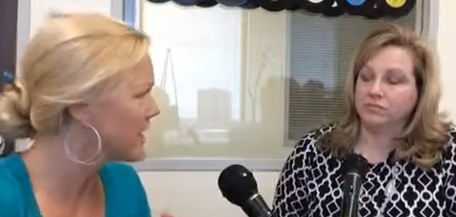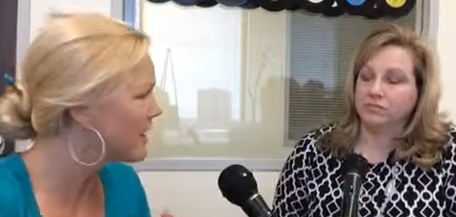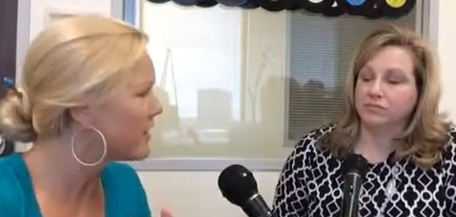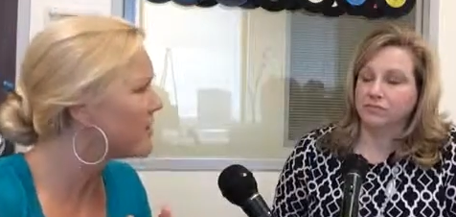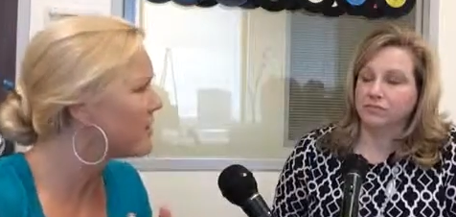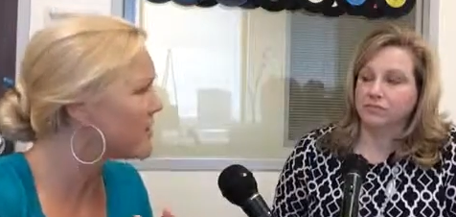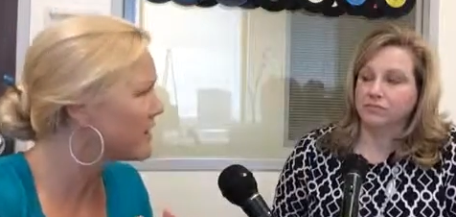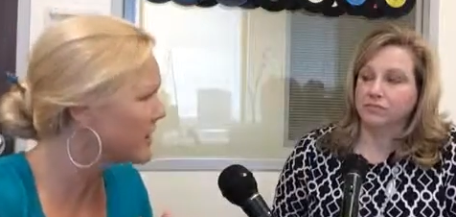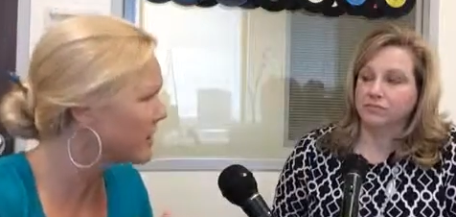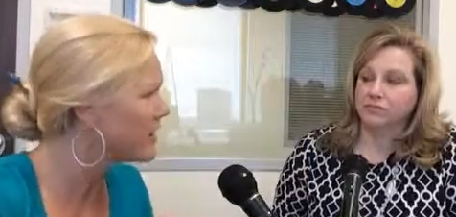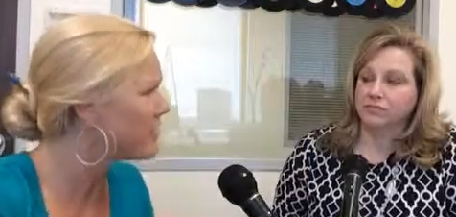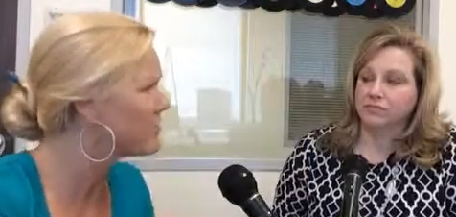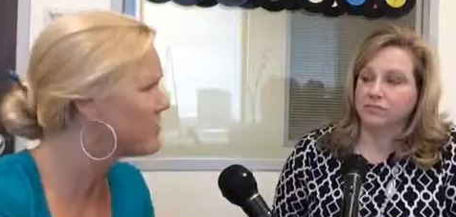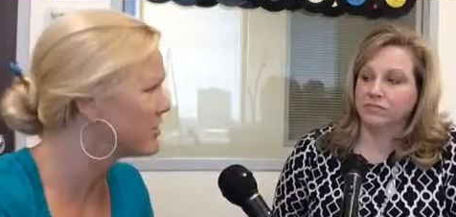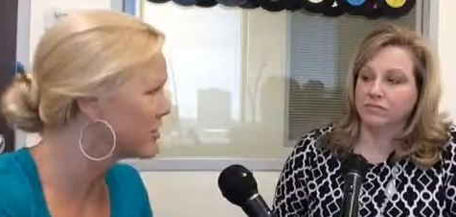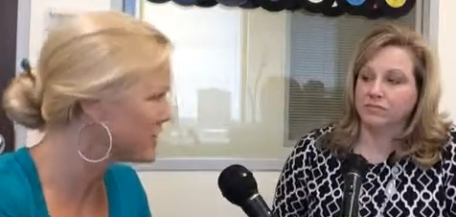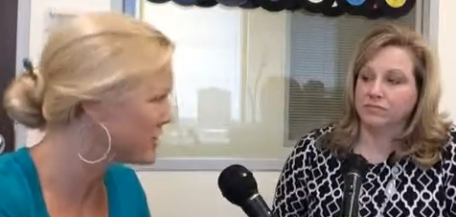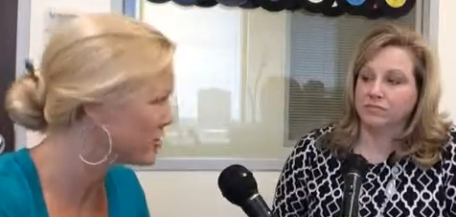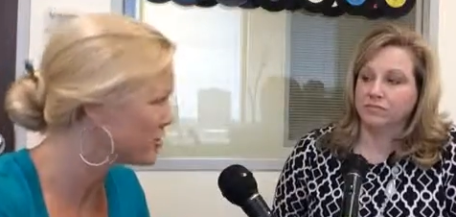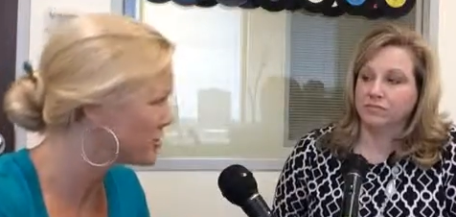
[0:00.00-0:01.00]
Speaker 1: mm-hmm. and mm-hmm.
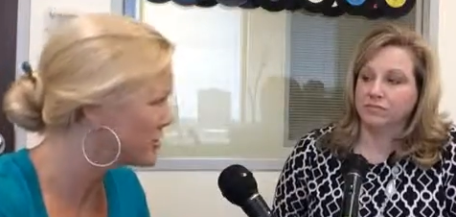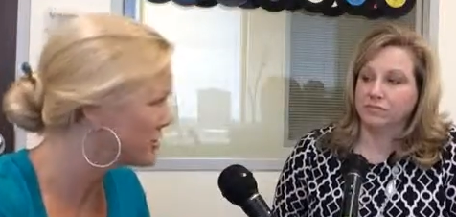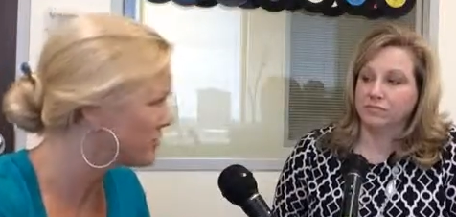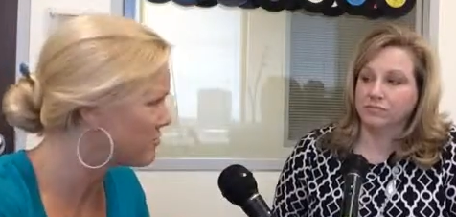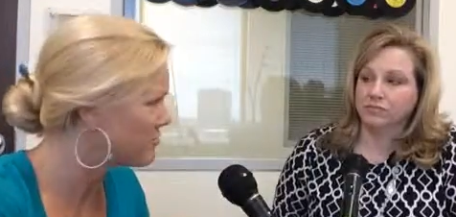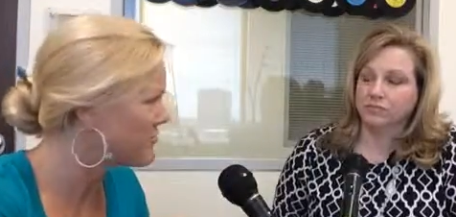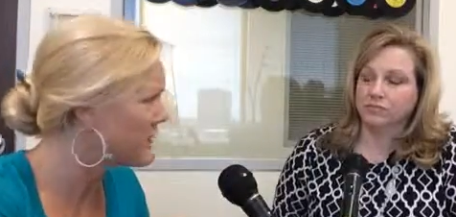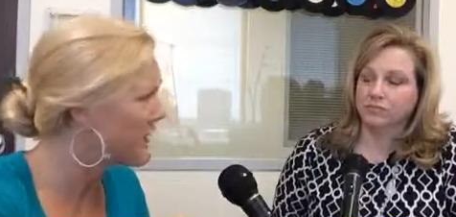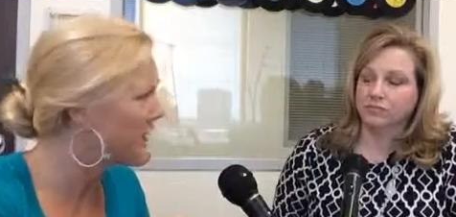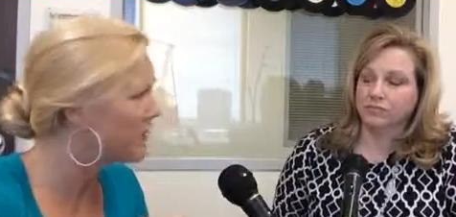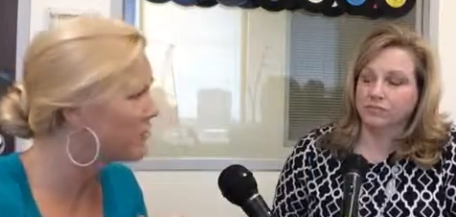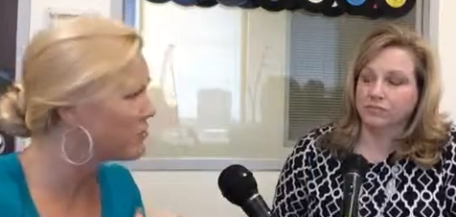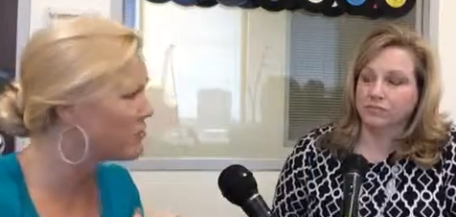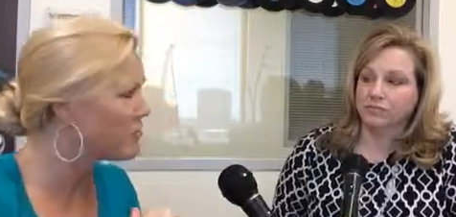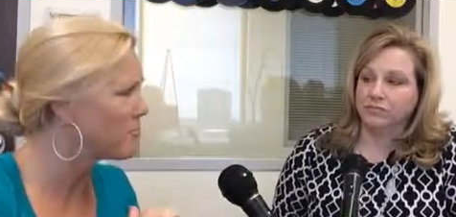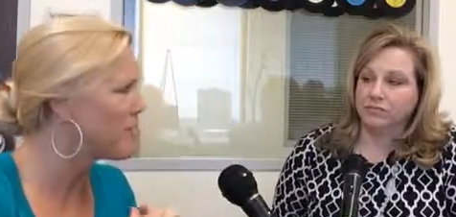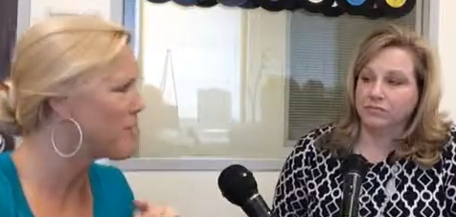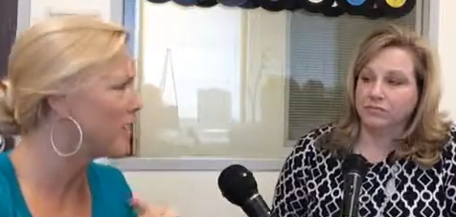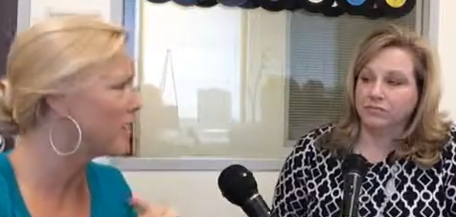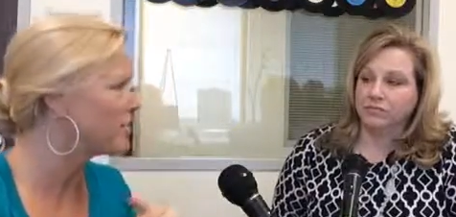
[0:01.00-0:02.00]
client retention, mm-hmm. but
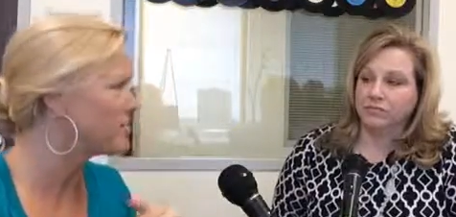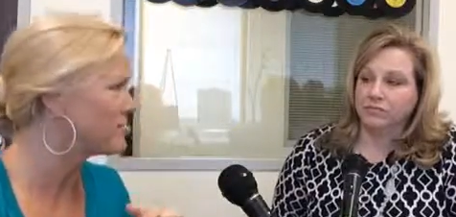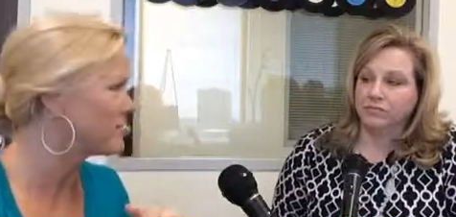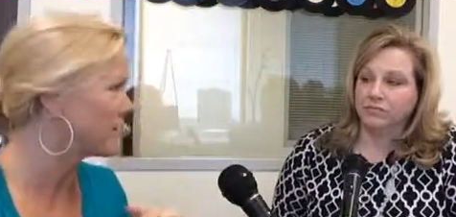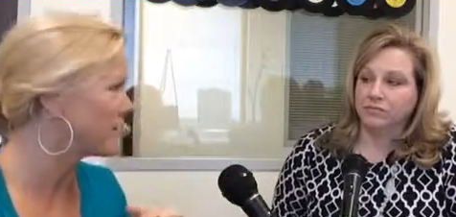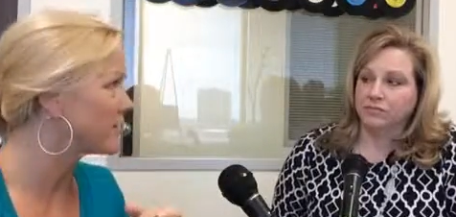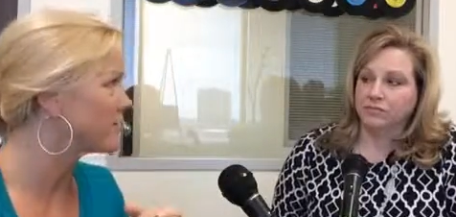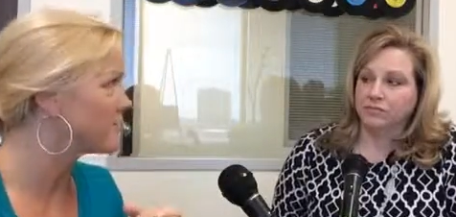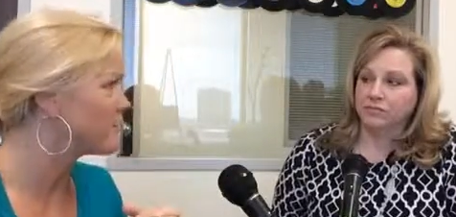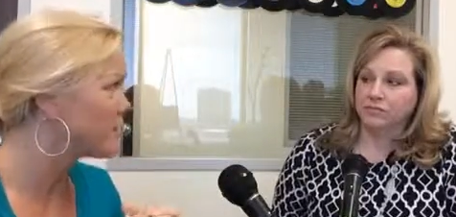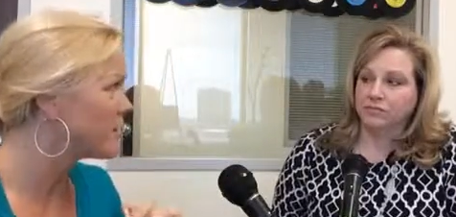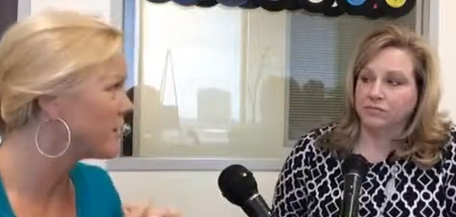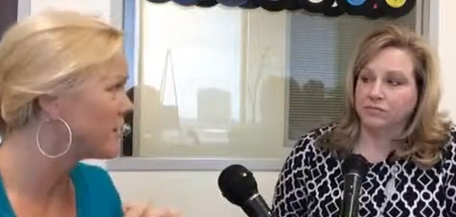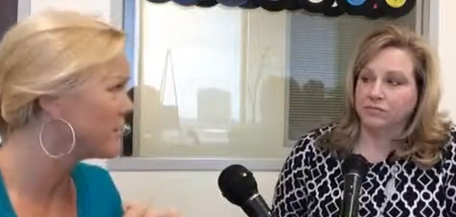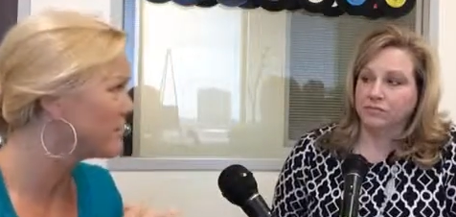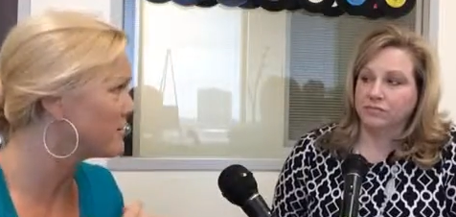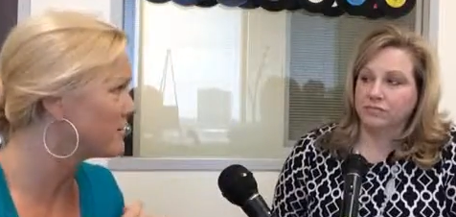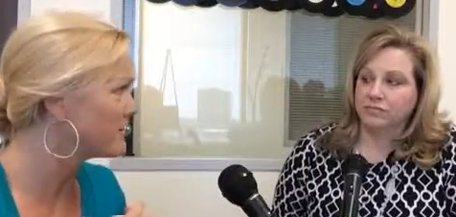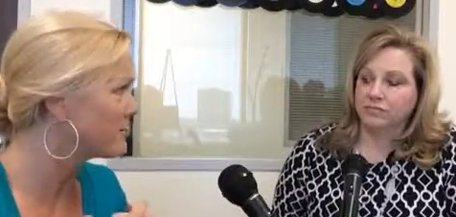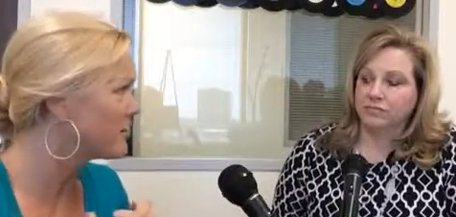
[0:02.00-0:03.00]
after about six
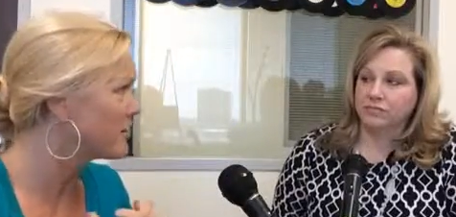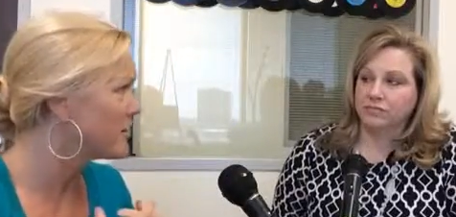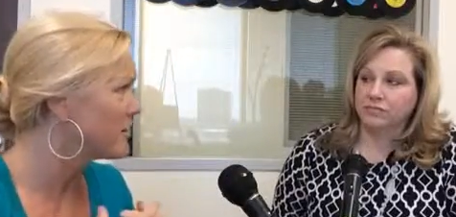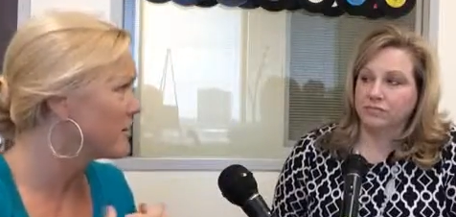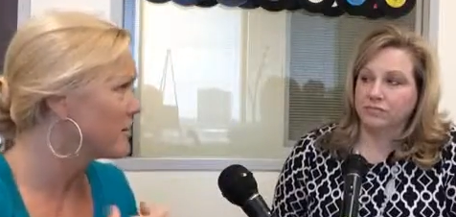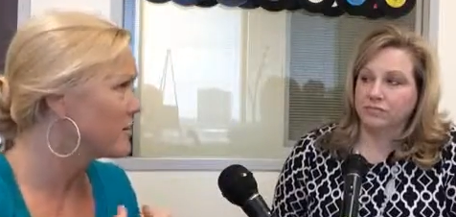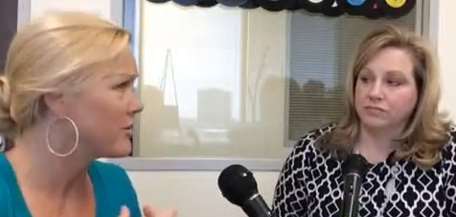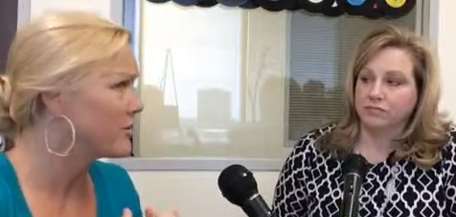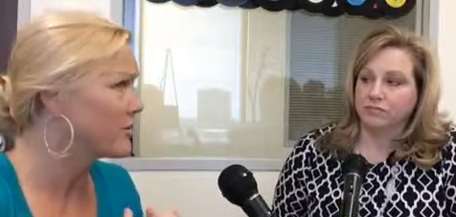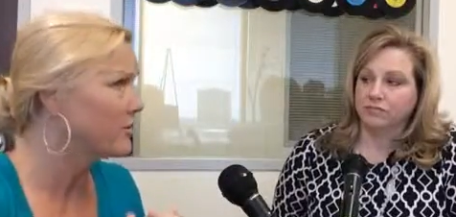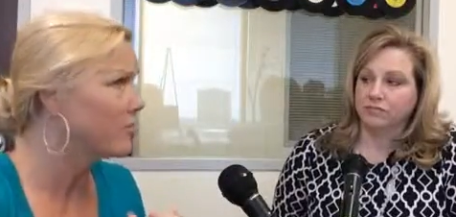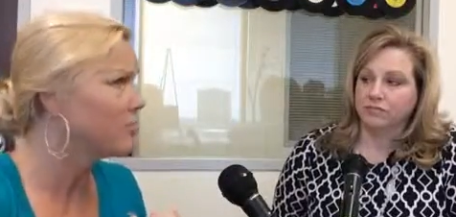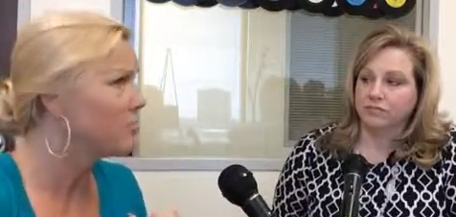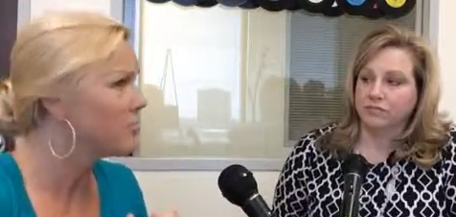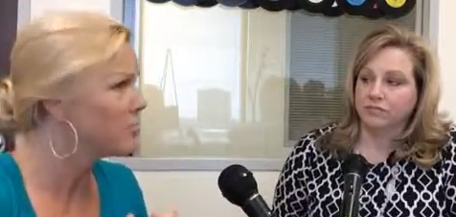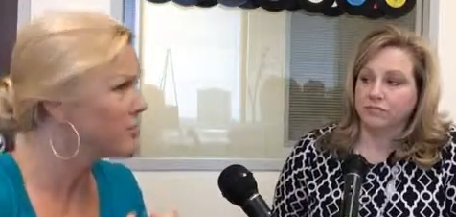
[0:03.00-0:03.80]
months, mm-hmm. you're